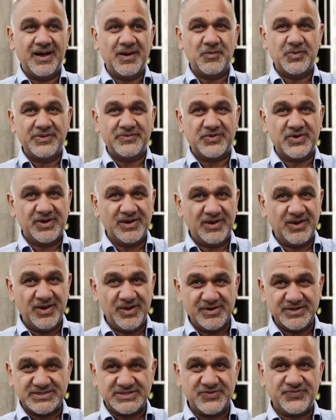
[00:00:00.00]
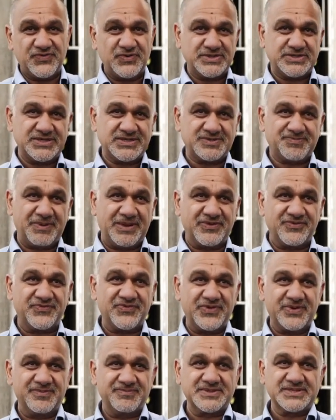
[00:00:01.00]
We've got loads of footage being
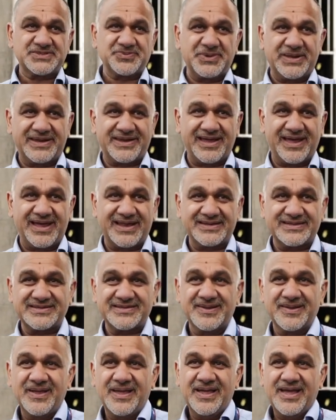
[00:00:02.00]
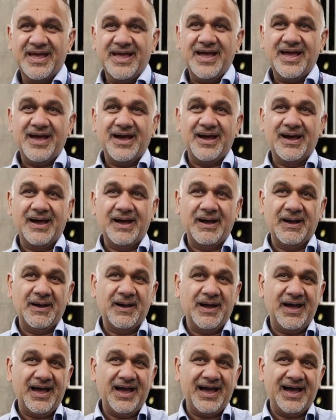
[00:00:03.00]
filmed this weekend.
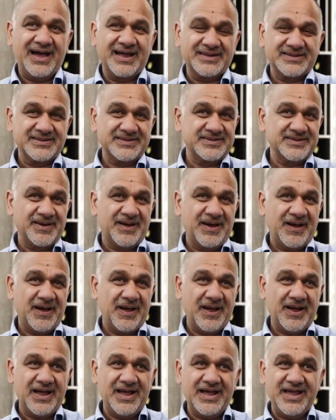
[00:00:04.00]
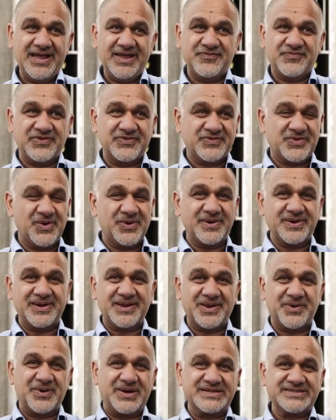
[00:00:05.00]
And if you've got
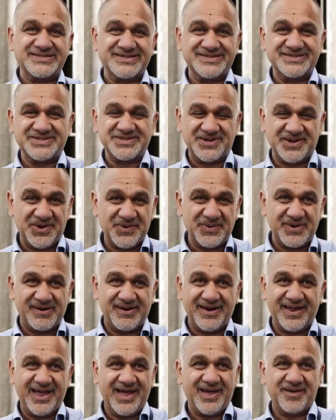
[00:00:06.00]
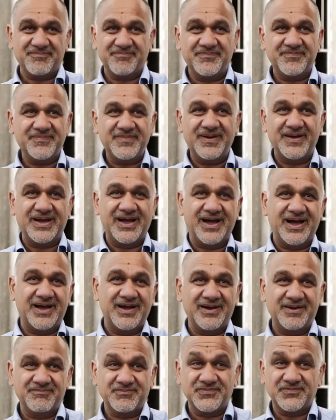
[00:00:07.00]
any questions, you know where I am.
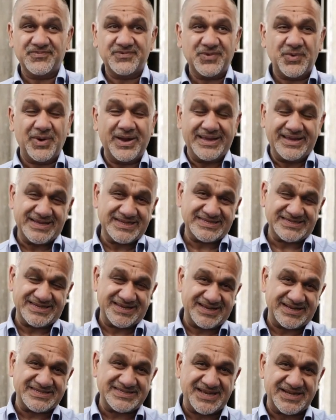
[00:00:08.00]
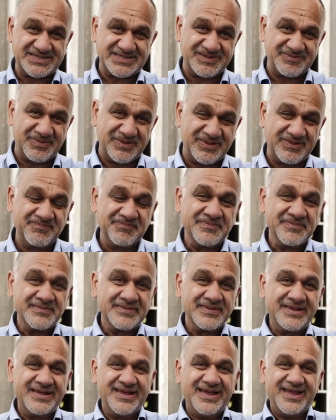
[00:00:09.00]
Quite easily accessible.
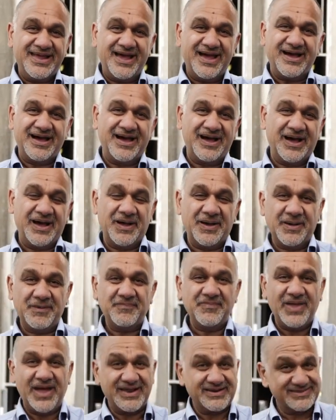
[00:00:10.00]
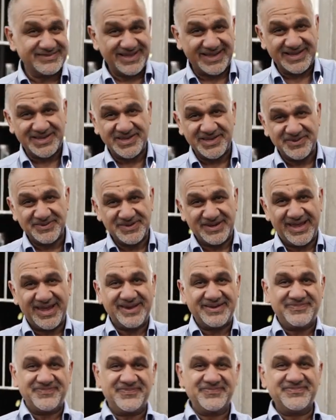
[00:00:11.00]
And thank you
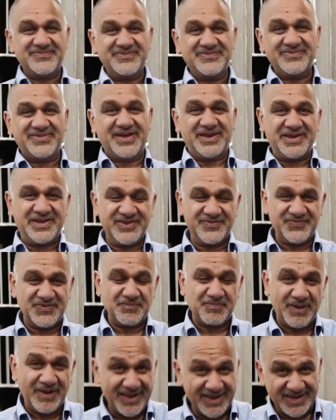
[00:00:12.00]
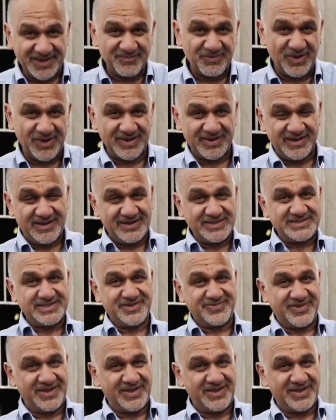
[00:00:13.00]
again. Thank you for buying Omologato.